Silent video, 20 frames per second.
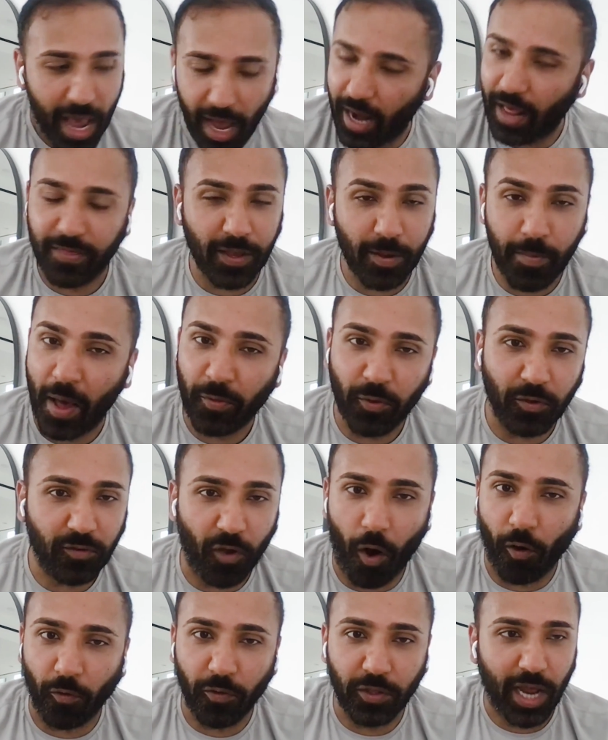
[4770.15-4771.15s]
and i think about
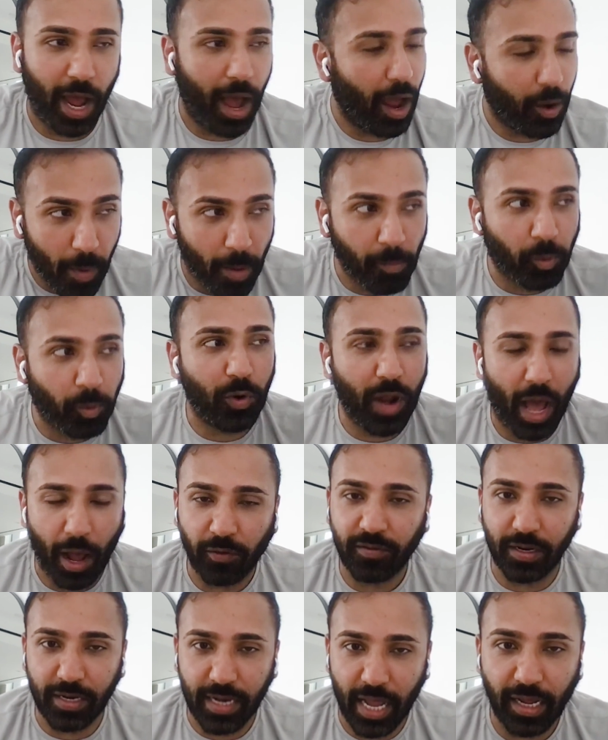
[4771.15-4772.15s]
this all the time i remember when i
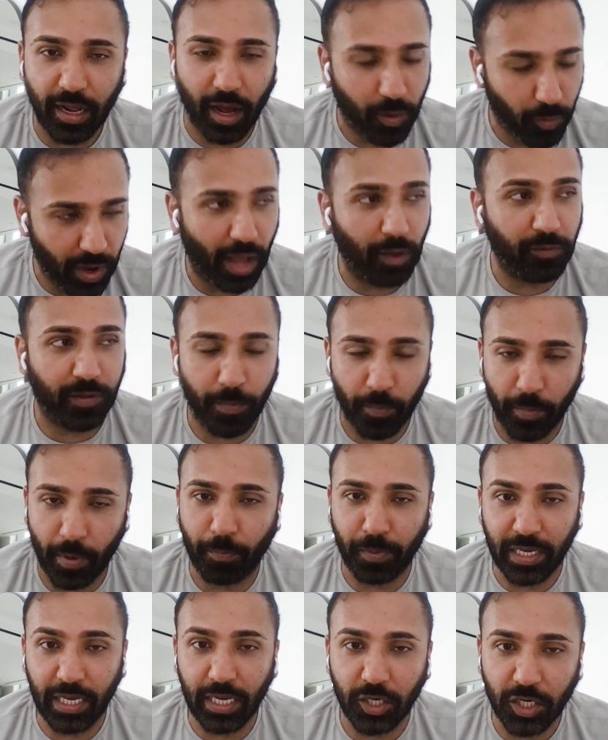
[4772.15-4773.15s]
was at when i was at
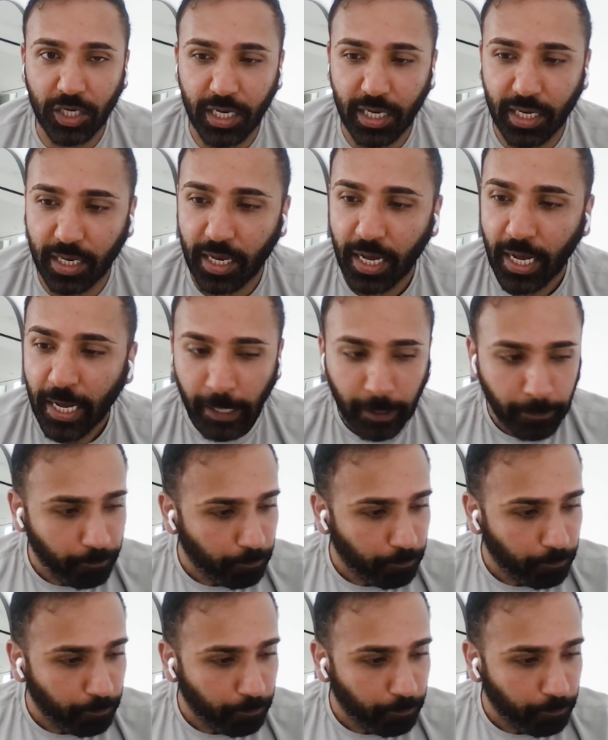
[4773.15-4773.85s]
p&g